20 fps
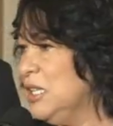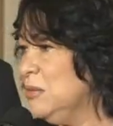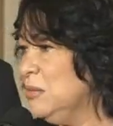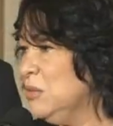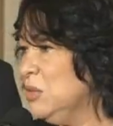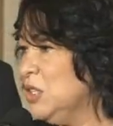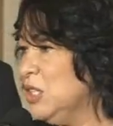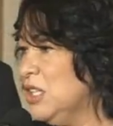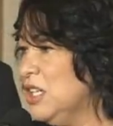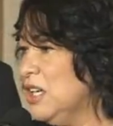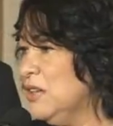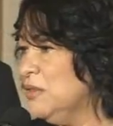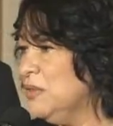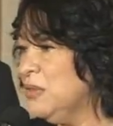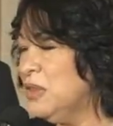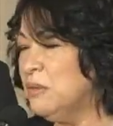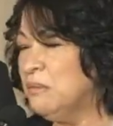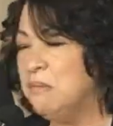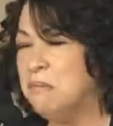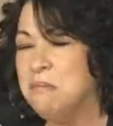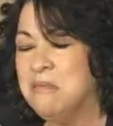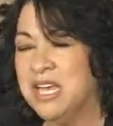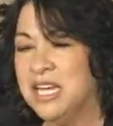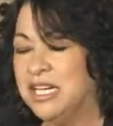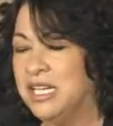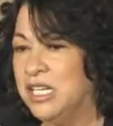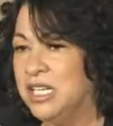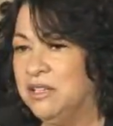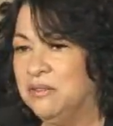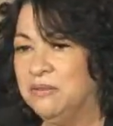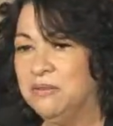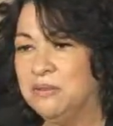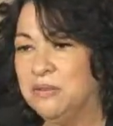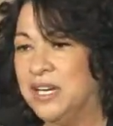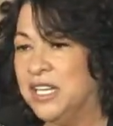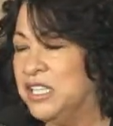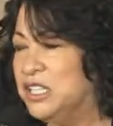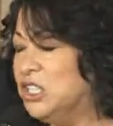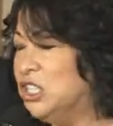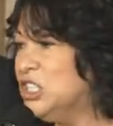Rove now using gender loaded
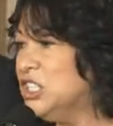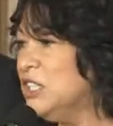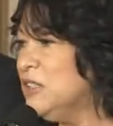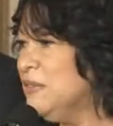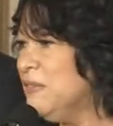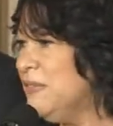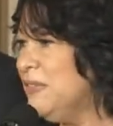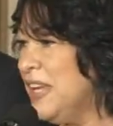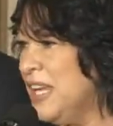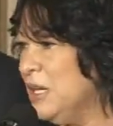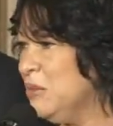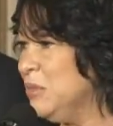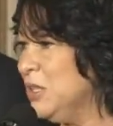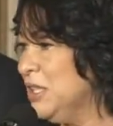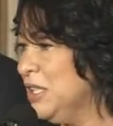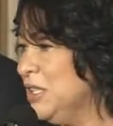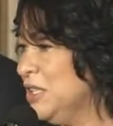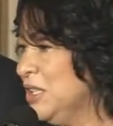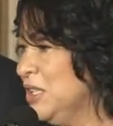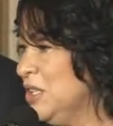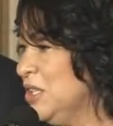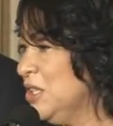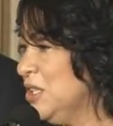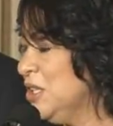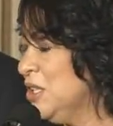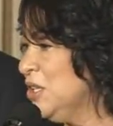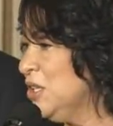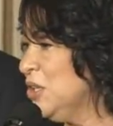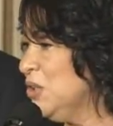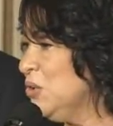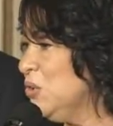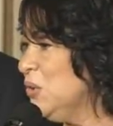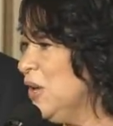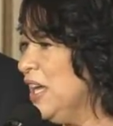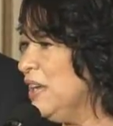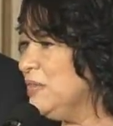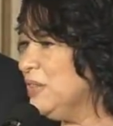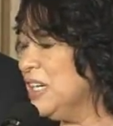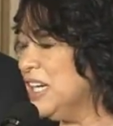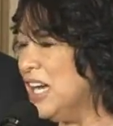terms like emotion to describe the judge's